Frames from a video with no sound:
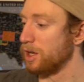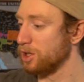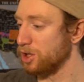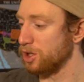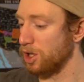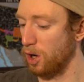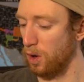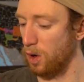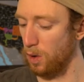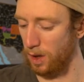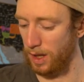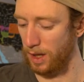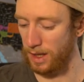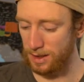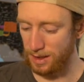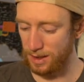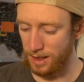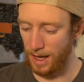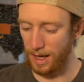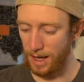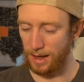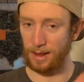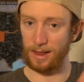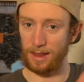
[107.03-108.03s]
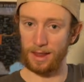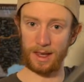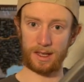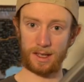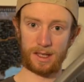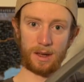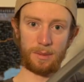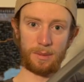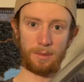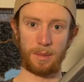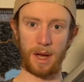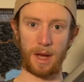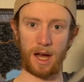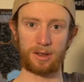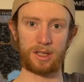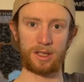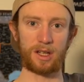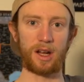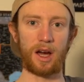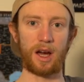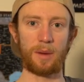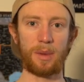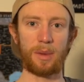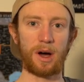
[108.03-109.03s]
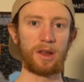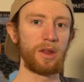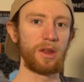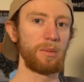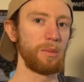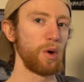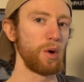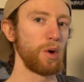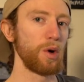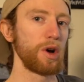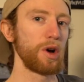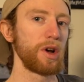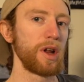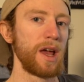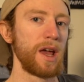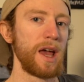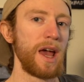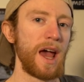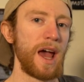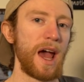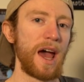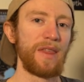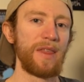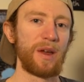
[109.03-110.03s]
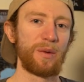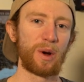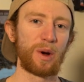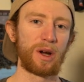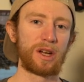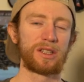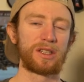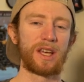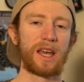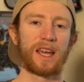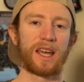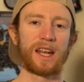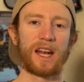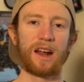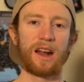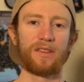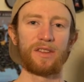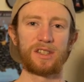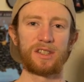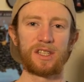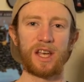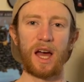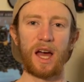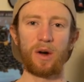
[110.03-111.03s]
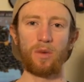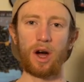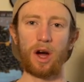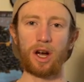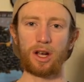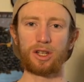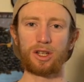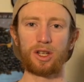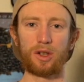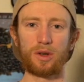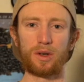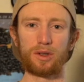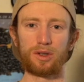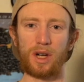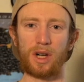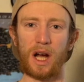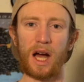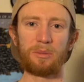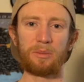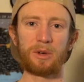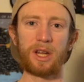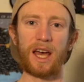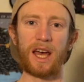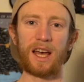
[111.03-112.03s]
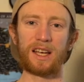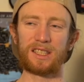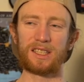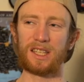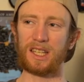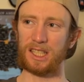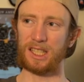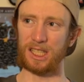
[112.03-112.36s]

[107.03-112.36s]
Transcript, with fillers: So let's get this mounted up on the board and then we're gonna take it out on the sidewalk, do a drop test,